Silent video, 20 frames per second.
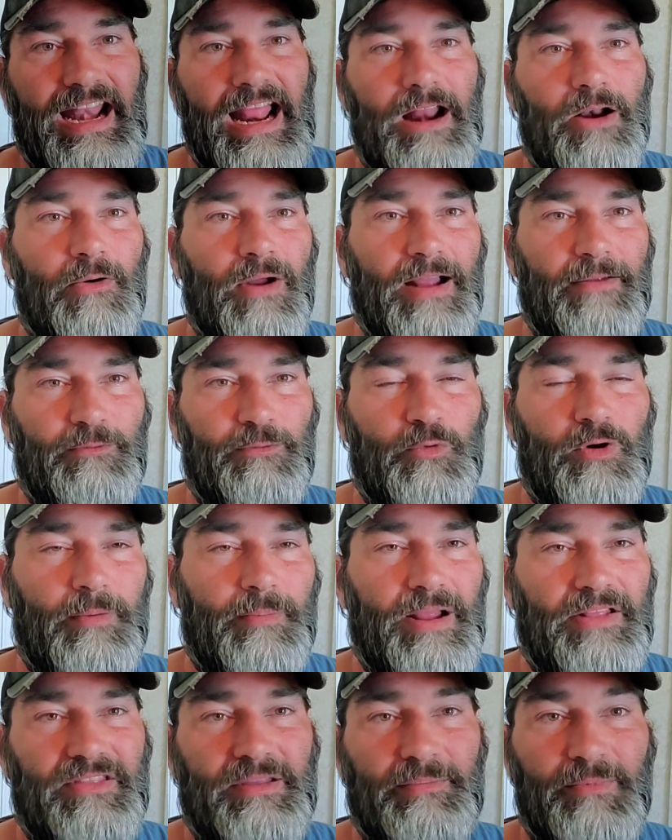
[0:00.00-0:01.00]
I don't have to worry
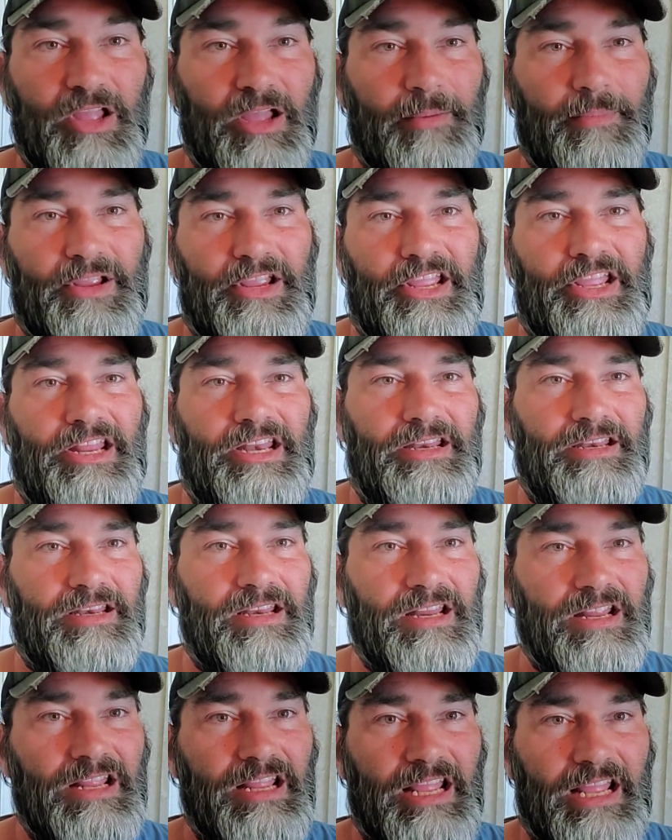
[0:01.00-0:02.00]
about them coming in
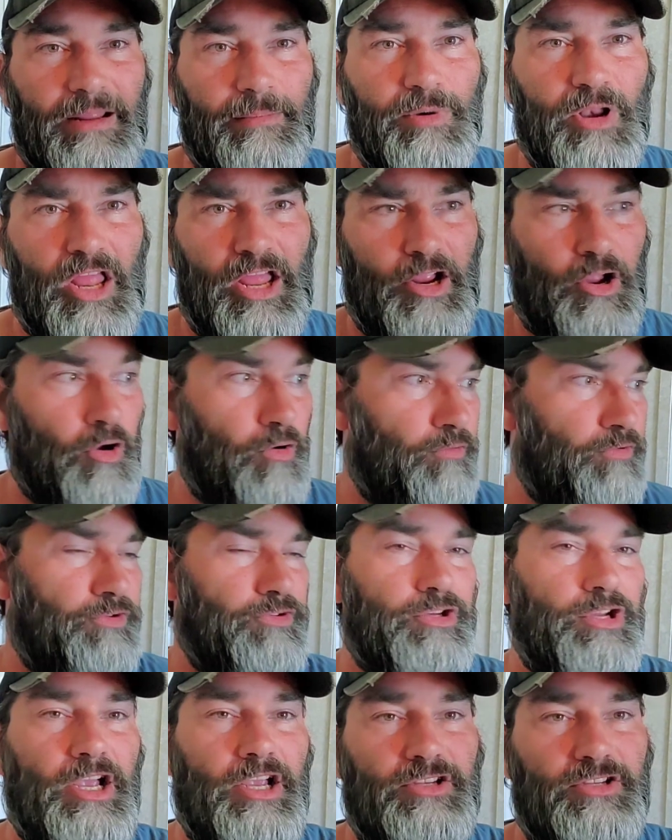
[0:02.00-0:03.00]
and be like, oh, this
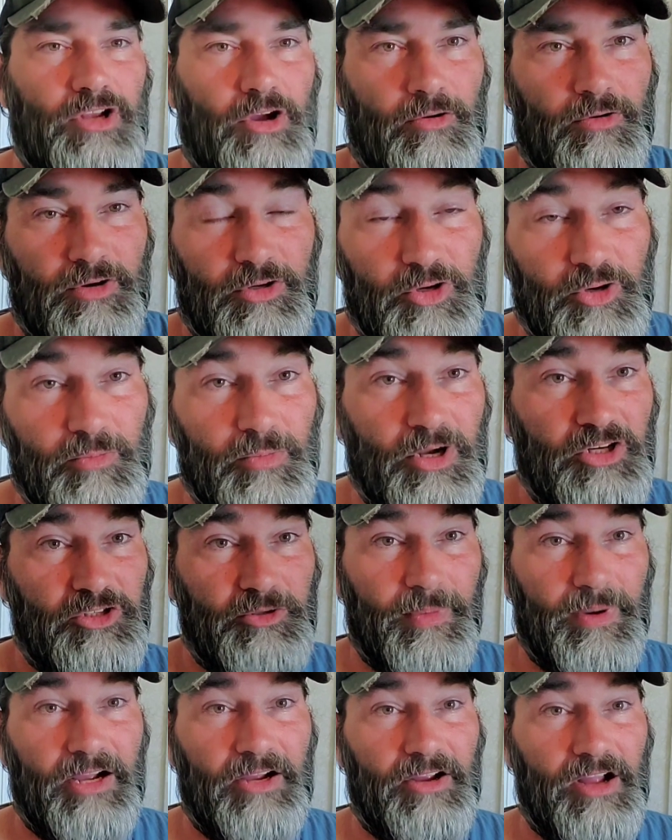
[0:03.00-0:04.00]
guy's talking too much
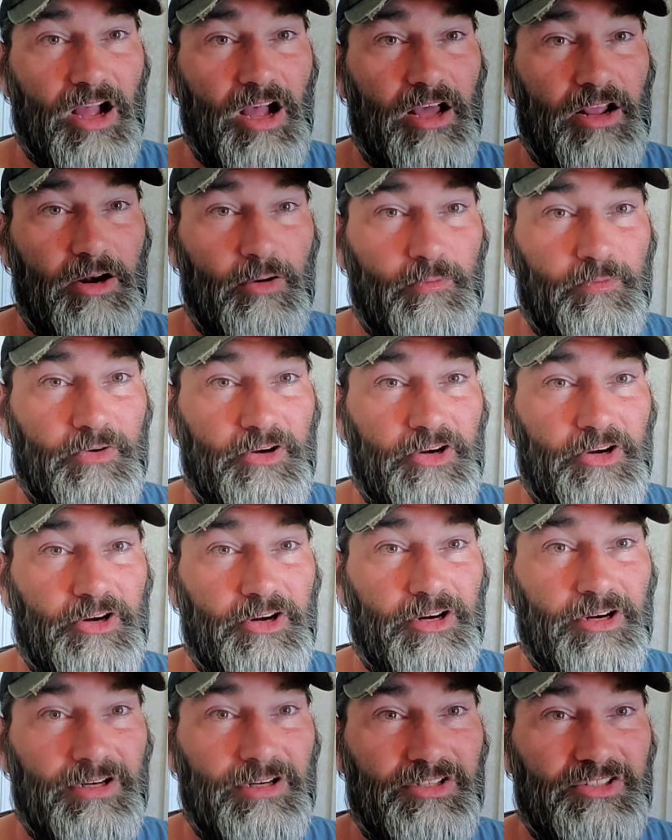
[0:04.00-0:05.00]
about God over
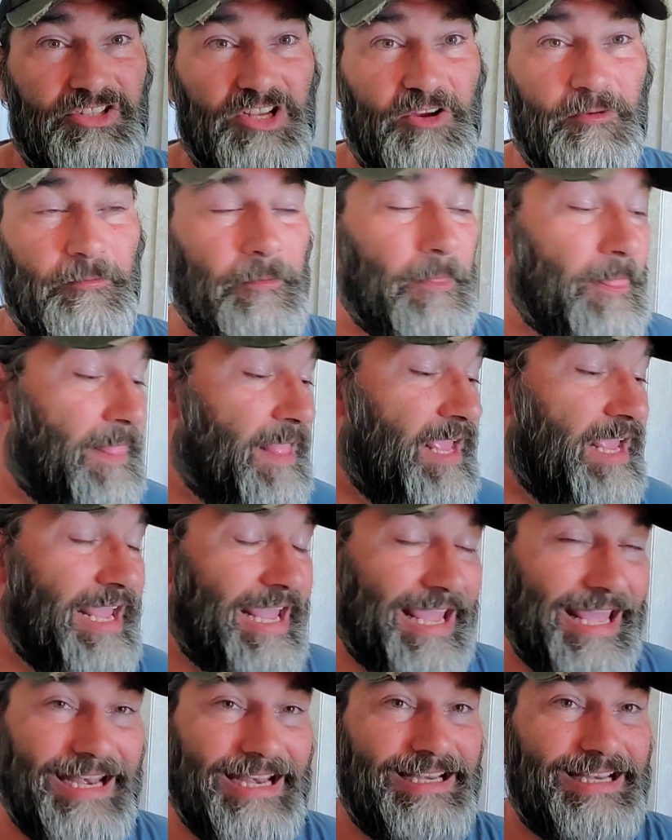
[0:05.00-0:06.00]
here. So
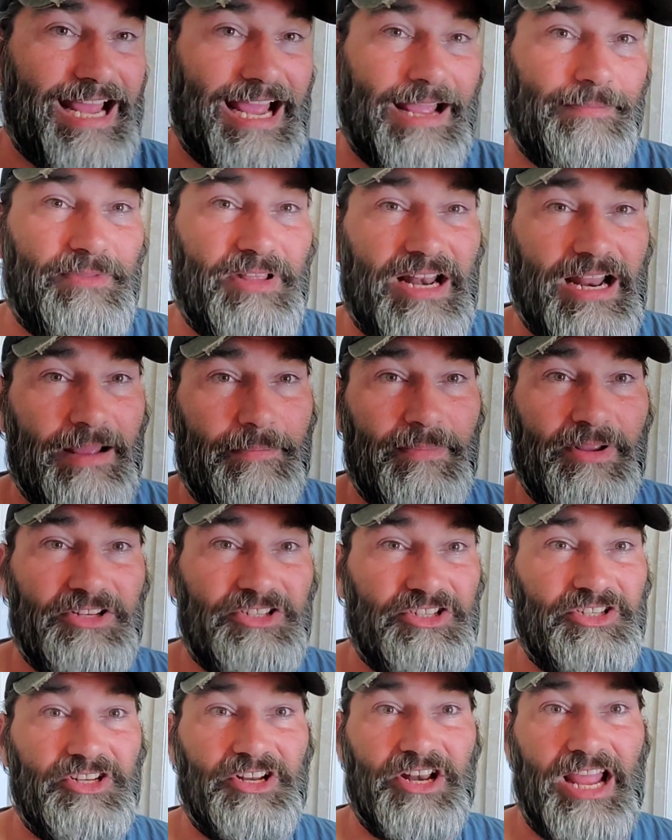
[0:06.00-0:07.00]
anytime that I
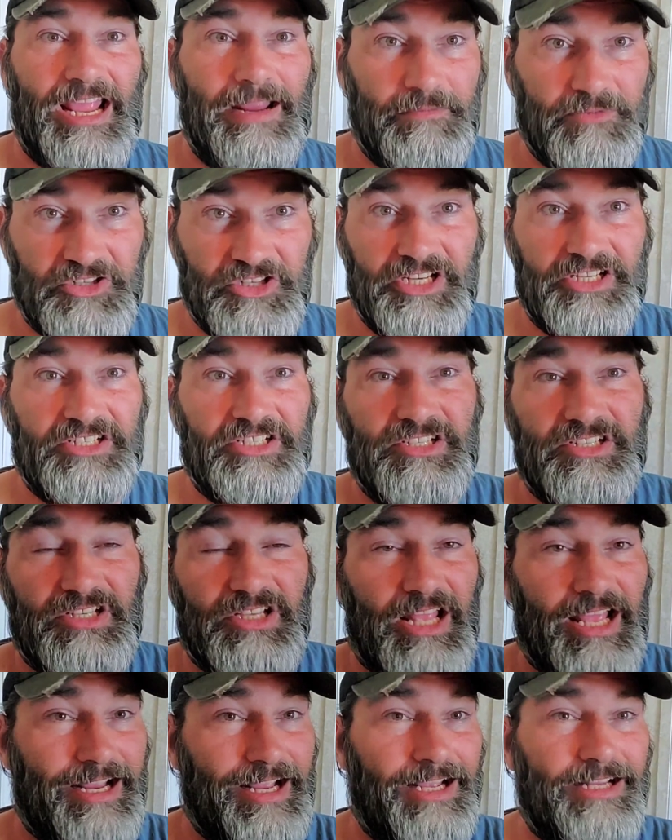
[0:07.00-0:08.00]
mention the name Jesus,
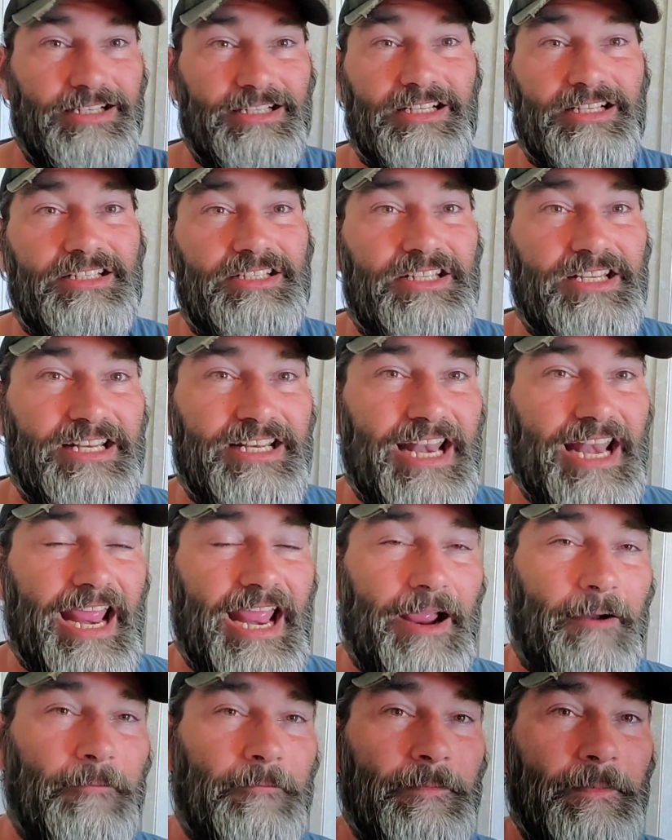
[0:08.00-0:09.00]
like I just did
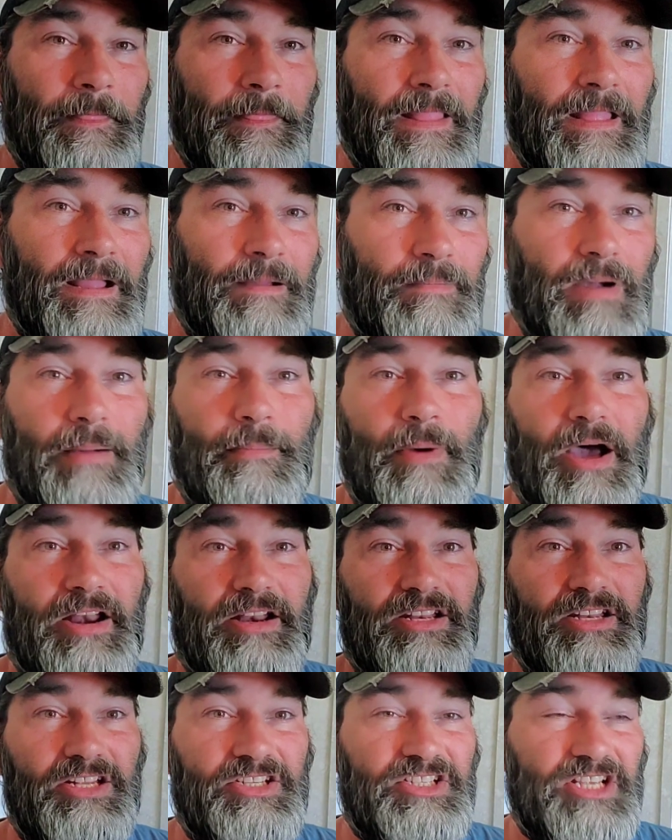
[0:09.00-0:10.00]
now, my
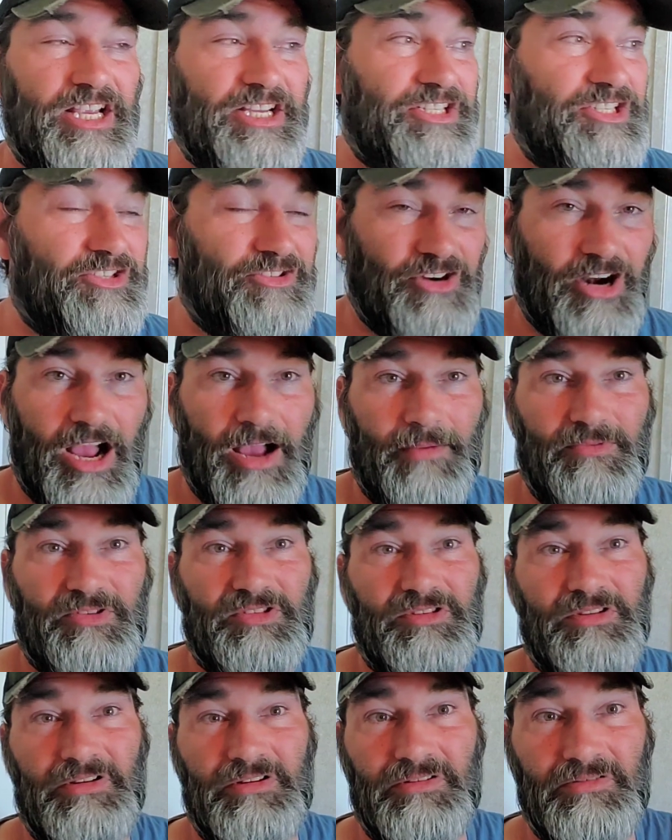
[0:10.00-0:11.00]
monetization
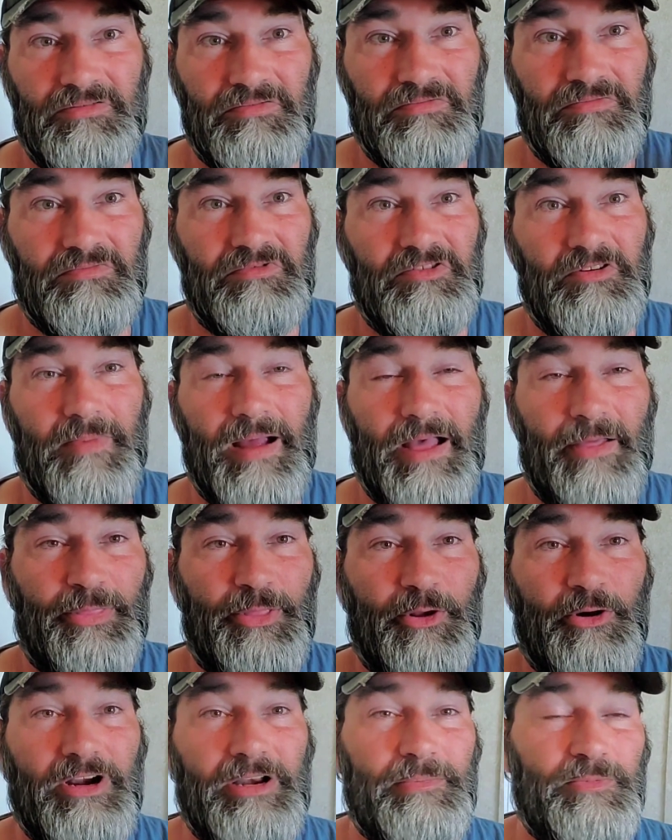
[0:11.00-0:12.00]
drops to about
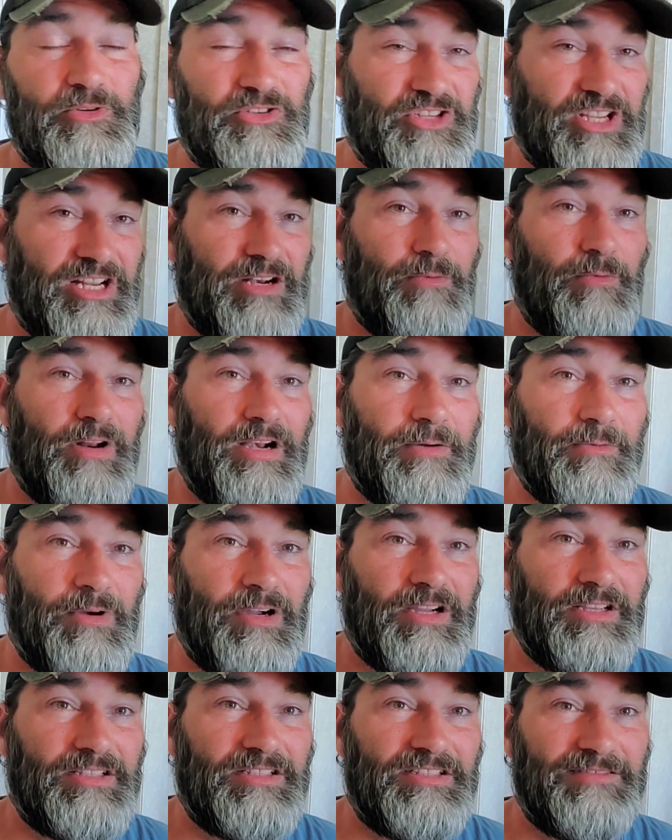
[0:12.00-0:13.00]
30% of what it
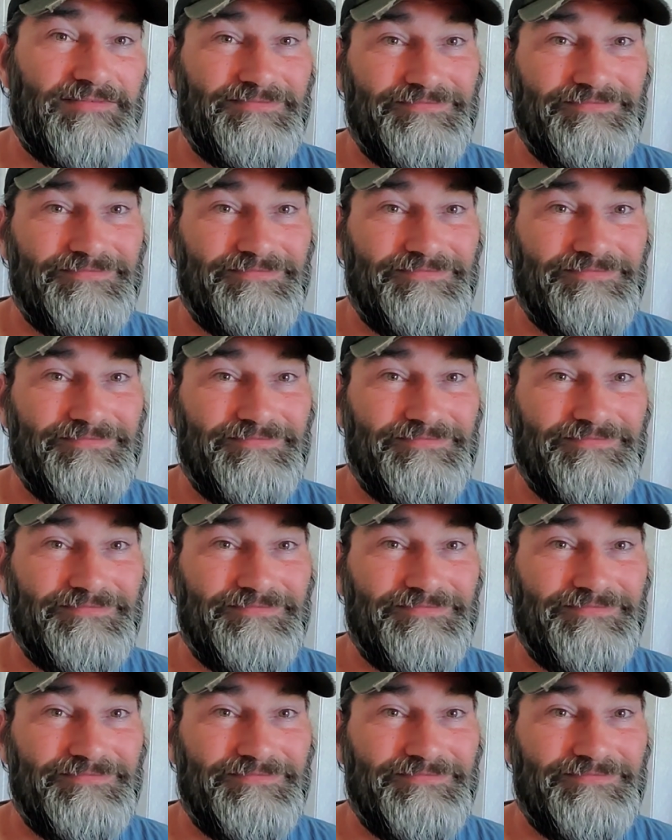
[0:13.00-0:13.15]
was.